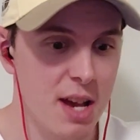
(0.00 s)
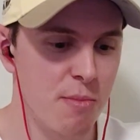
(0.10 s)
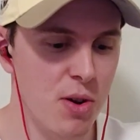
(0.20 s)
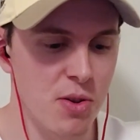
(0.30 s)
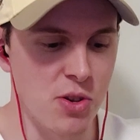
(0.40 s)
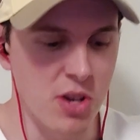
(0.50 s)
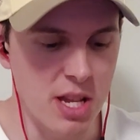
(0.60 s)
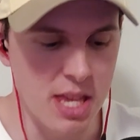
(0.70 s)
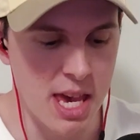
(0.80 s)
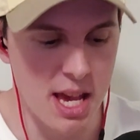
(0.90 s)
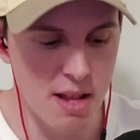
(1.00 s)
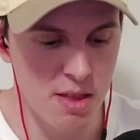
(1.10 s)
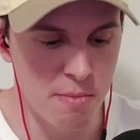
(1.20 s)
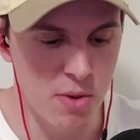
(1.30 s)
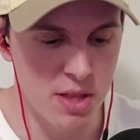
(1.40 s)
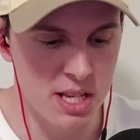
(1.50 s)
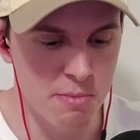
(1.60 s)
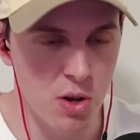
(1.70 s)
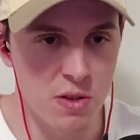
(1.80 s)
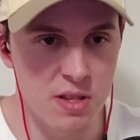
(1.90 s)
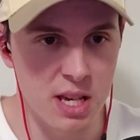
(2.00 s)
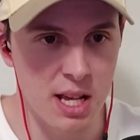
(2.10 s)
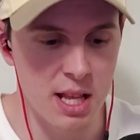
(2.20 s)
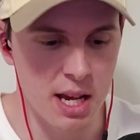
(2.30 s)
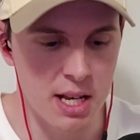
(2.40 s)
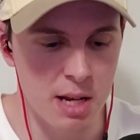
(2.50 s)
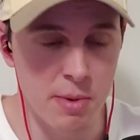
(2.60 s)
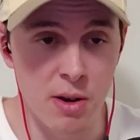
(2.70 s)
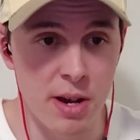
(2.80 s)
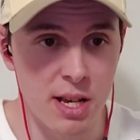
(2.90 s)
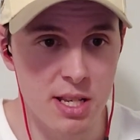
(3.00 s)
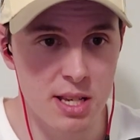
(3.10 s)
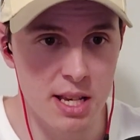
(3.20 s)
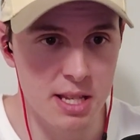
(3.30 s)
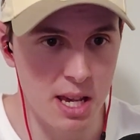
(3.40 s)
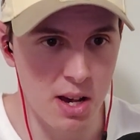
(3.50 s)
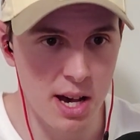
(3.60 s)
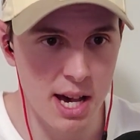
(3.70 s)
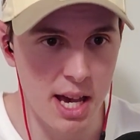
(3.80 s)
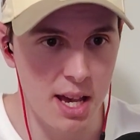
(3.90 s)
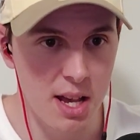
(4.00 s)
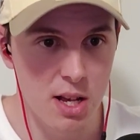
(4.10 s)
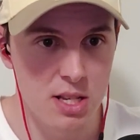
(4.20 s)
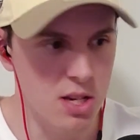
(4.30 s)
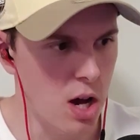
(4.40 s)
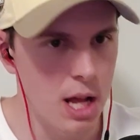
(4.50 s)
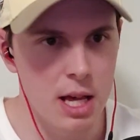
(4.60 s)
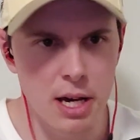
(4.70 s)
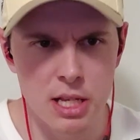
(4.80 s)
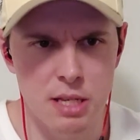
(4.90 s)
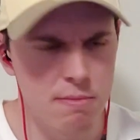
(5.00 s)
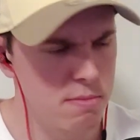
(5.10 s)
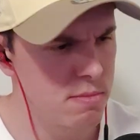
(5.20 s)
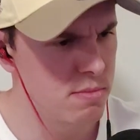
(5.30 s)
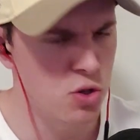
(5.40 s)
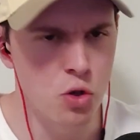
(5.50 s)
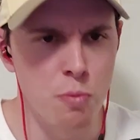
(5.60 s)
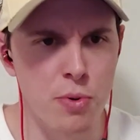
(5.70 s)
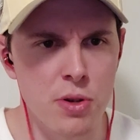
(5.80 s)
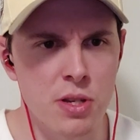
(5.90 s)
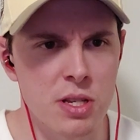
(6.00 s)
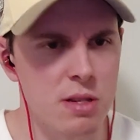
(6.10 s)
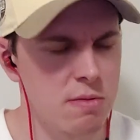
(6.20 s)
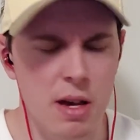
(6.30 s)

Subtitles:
Bro, you can get there's mods to get like a WRX, STI, Skylines, Supras,